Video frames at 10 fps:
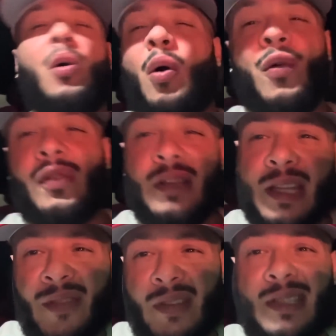overly
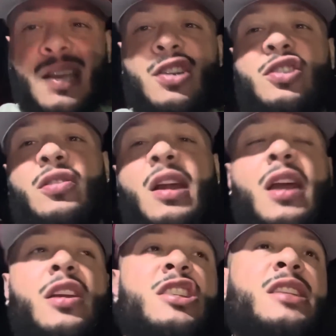give attention or
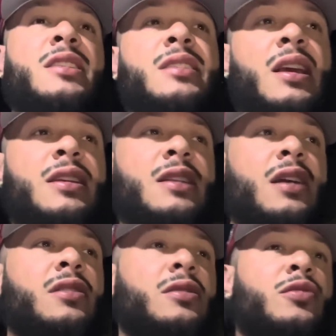energy to things
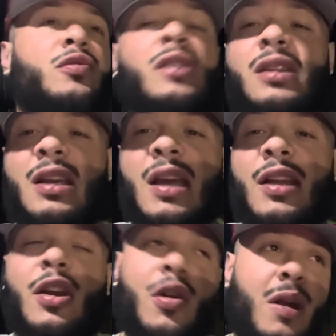that really,
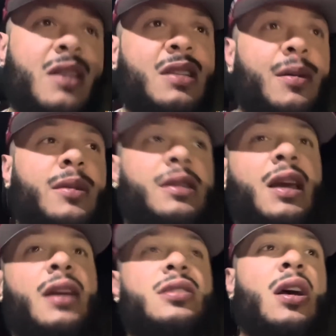in the grand scheme of
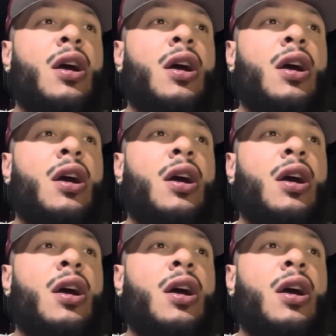things,